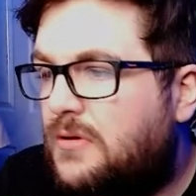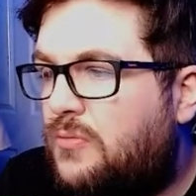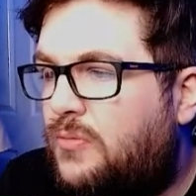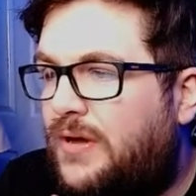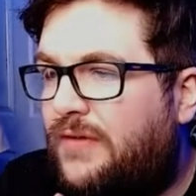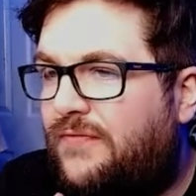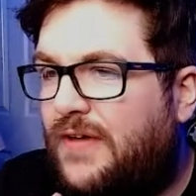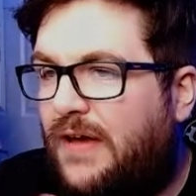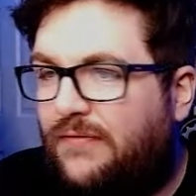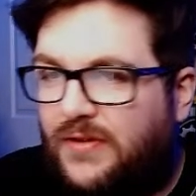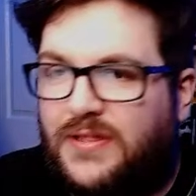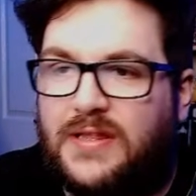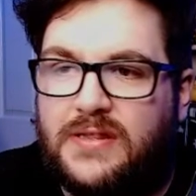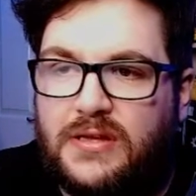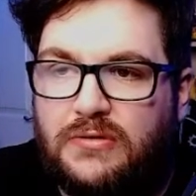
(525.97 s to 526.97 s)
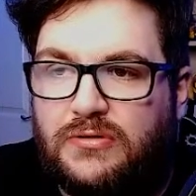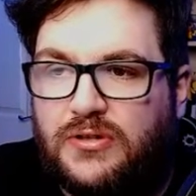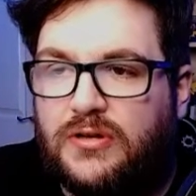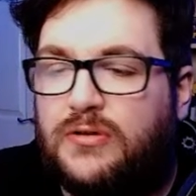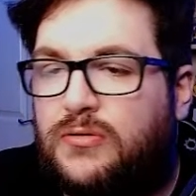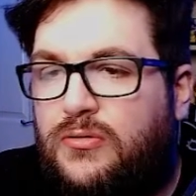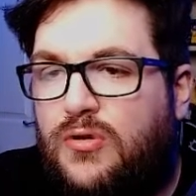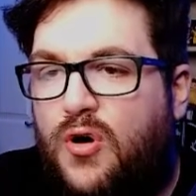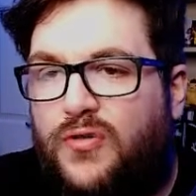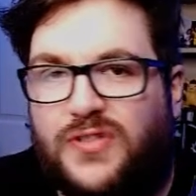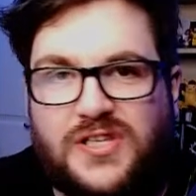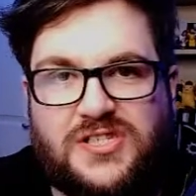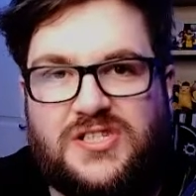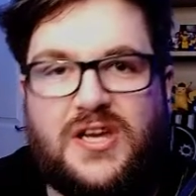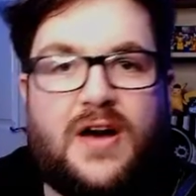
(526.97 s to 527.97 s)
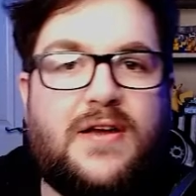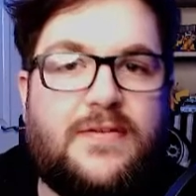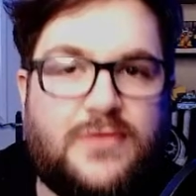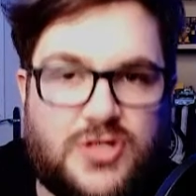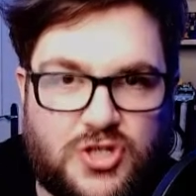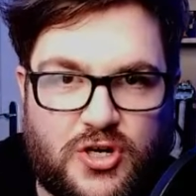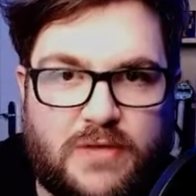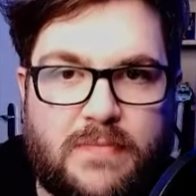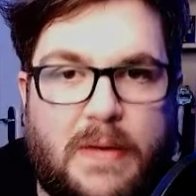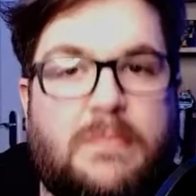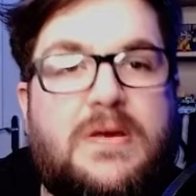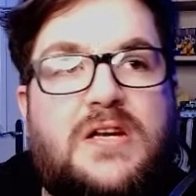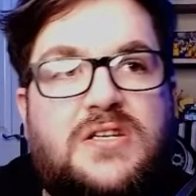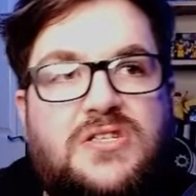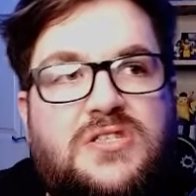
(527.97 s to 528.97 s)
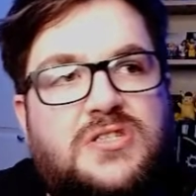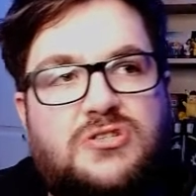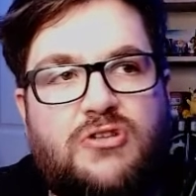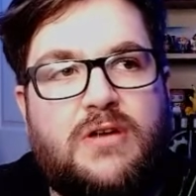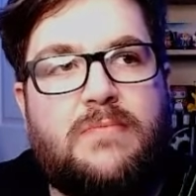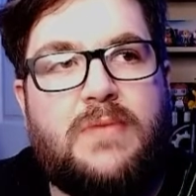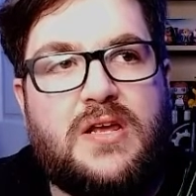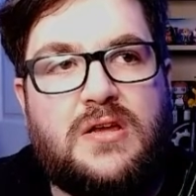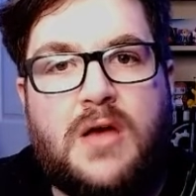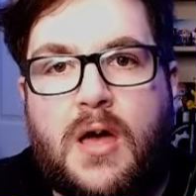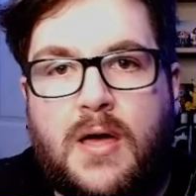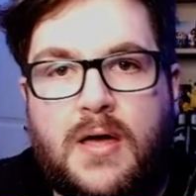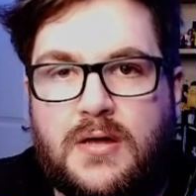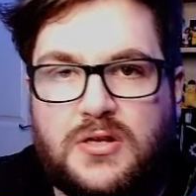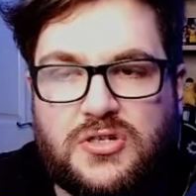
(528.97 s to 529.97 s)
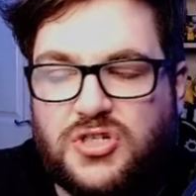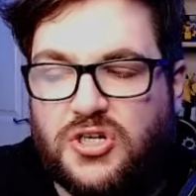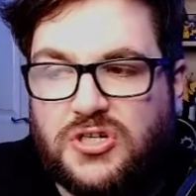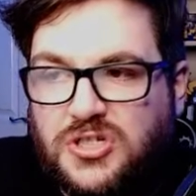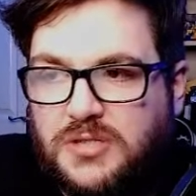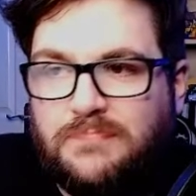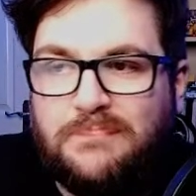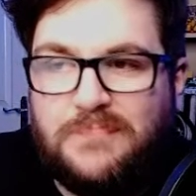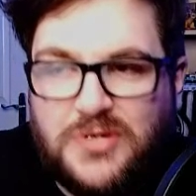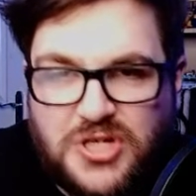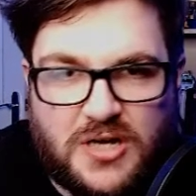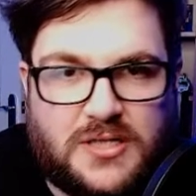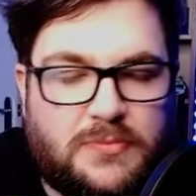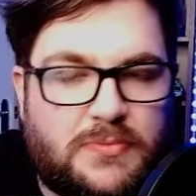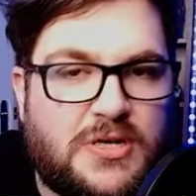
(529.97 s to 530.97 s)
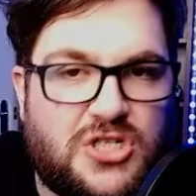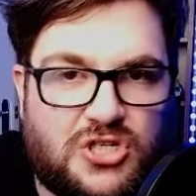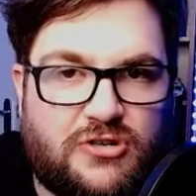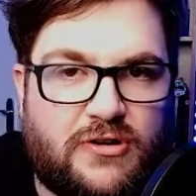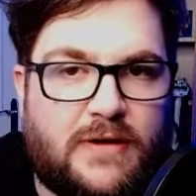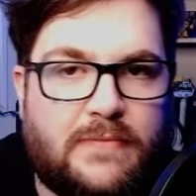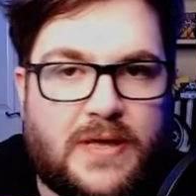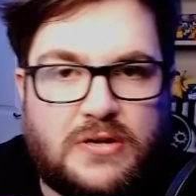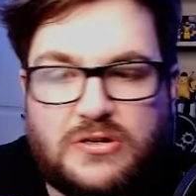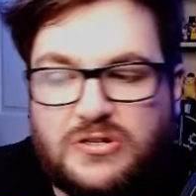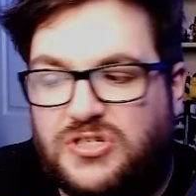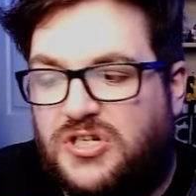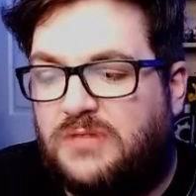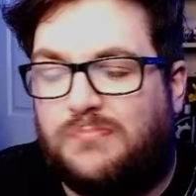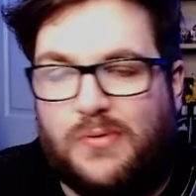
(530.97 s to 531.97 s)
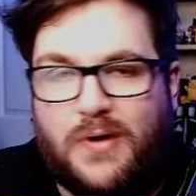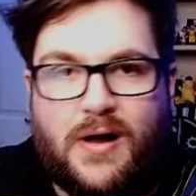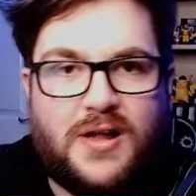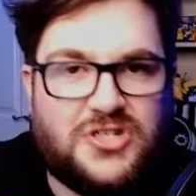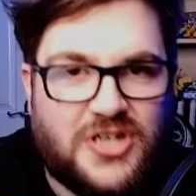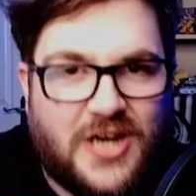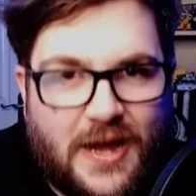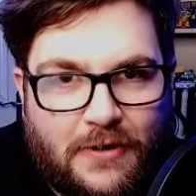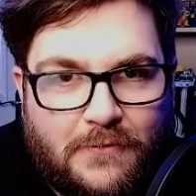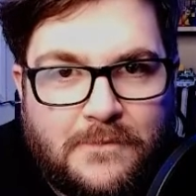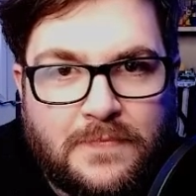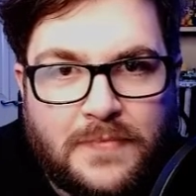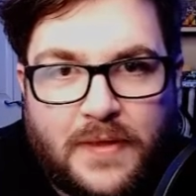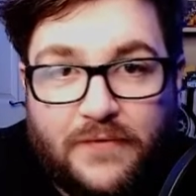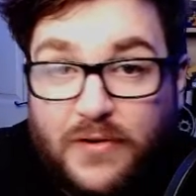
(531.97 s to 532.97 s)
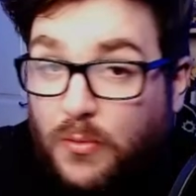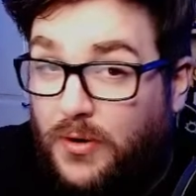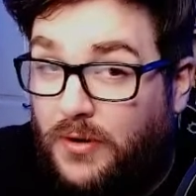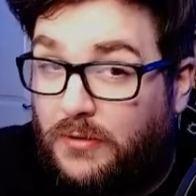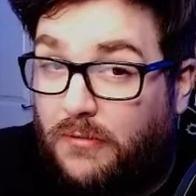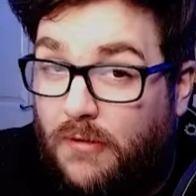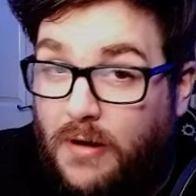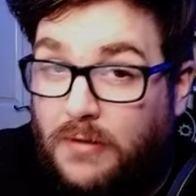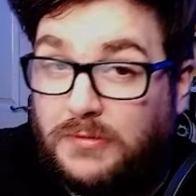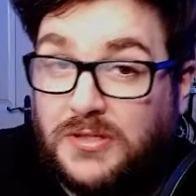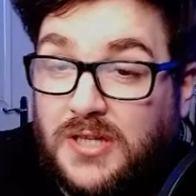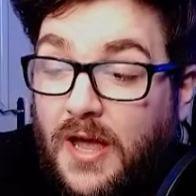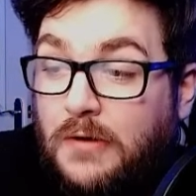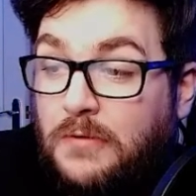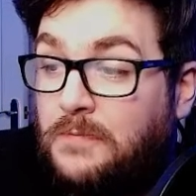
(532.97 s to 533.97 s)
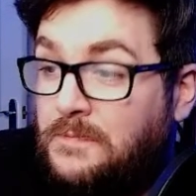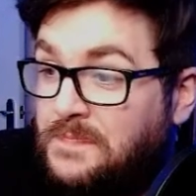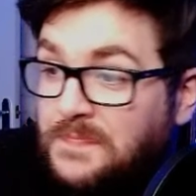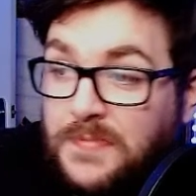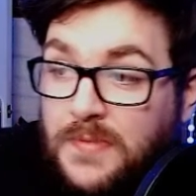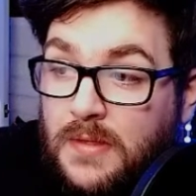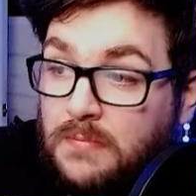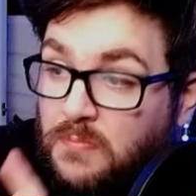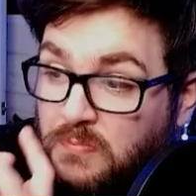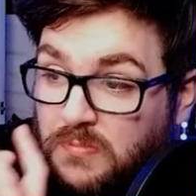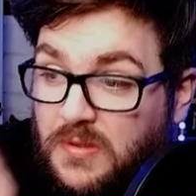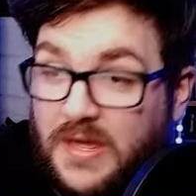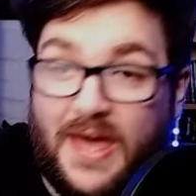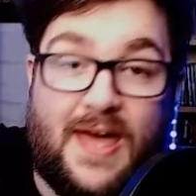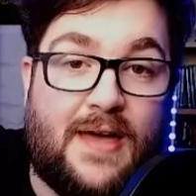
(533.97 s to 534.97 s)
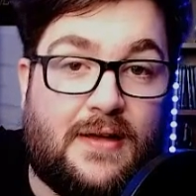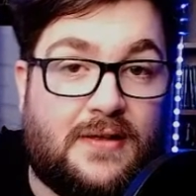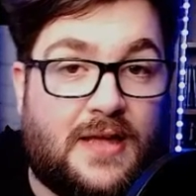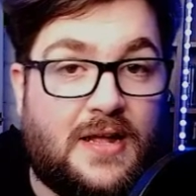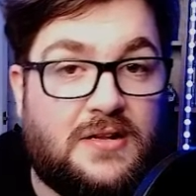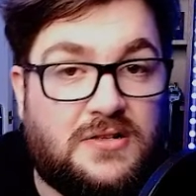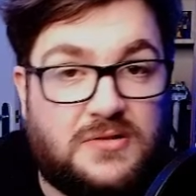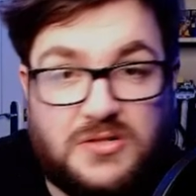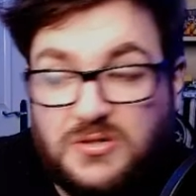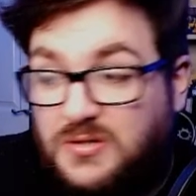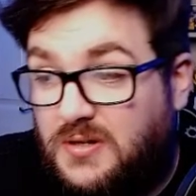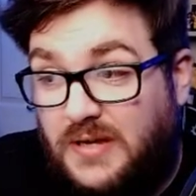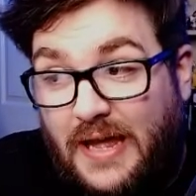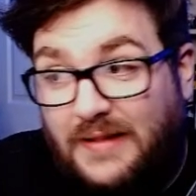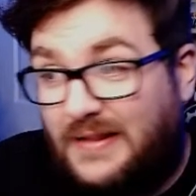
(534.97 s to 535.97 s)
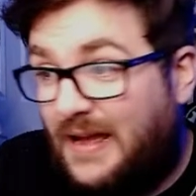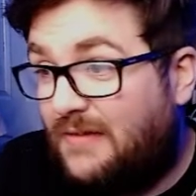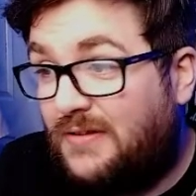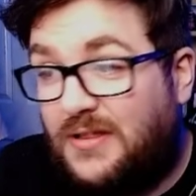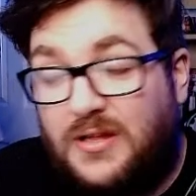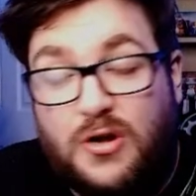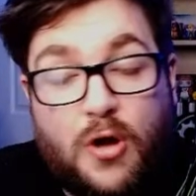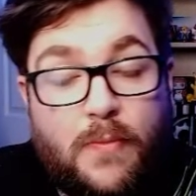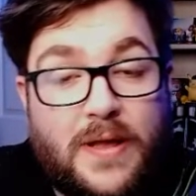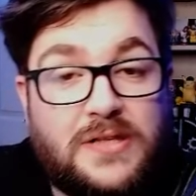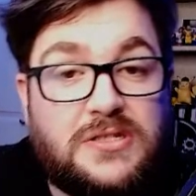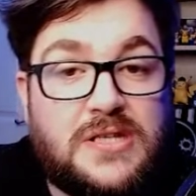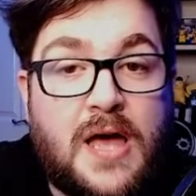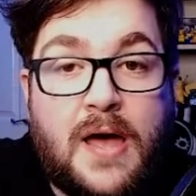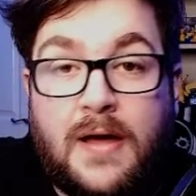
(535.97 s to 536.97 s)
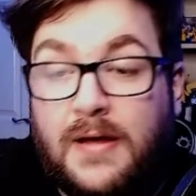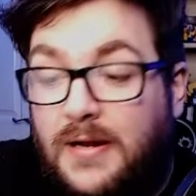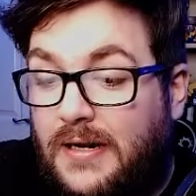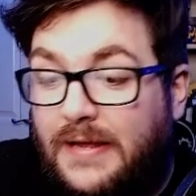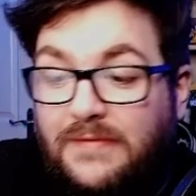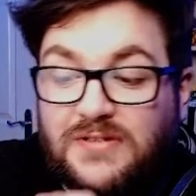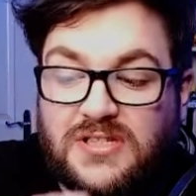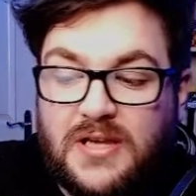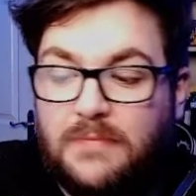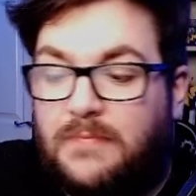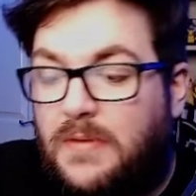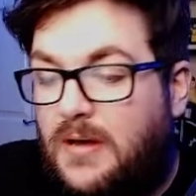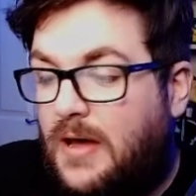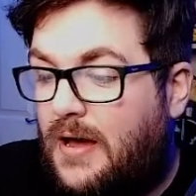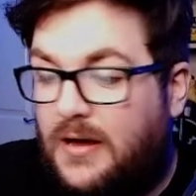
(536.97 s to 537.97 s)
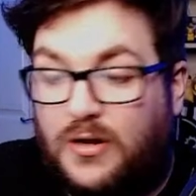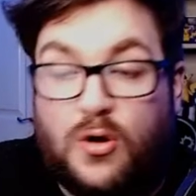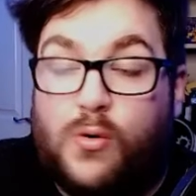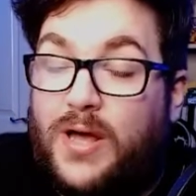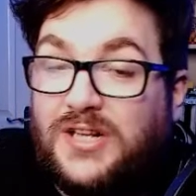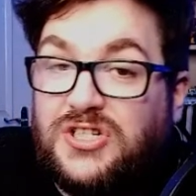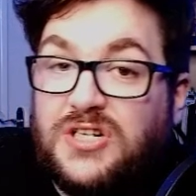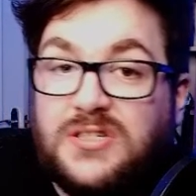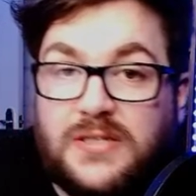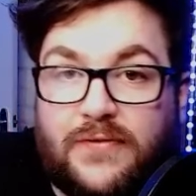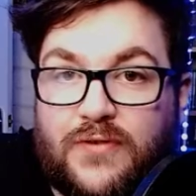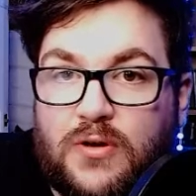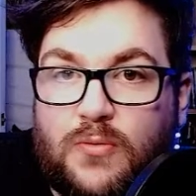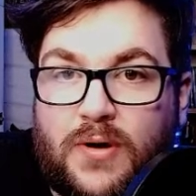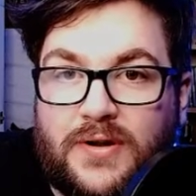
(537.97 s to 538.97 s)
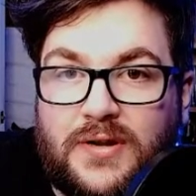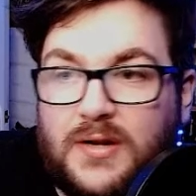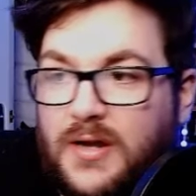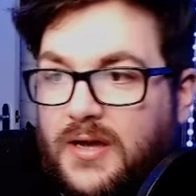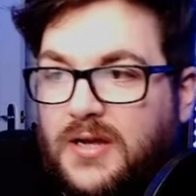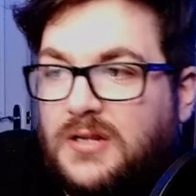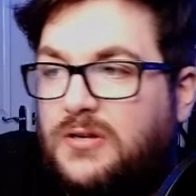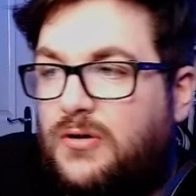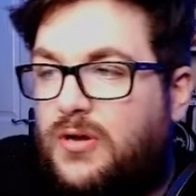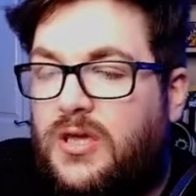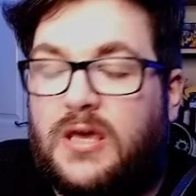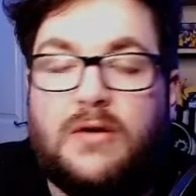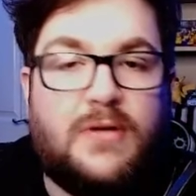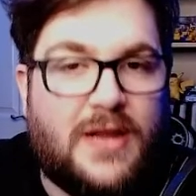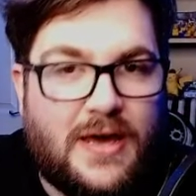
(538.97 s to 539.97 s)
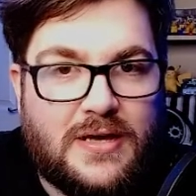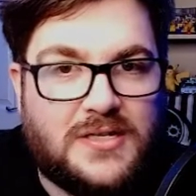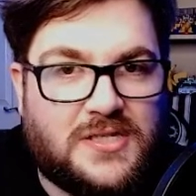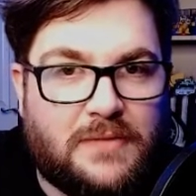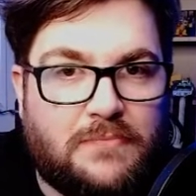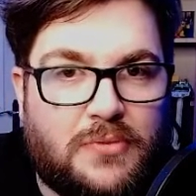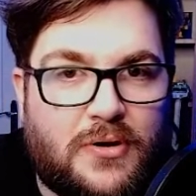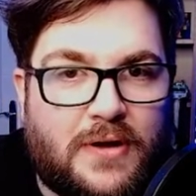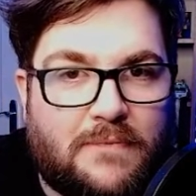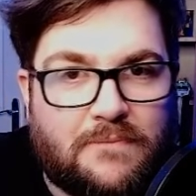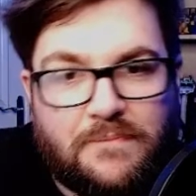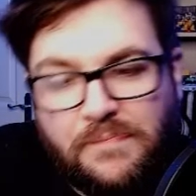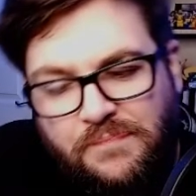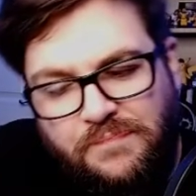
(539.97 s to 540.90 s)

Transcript: with everything that you do on the side of streaming, because streaming shouldn't just be streaming. You should branch out if you want to grow. So yeah, get down in the comments, leave some questions if you want, and I can do a Q&A at some point.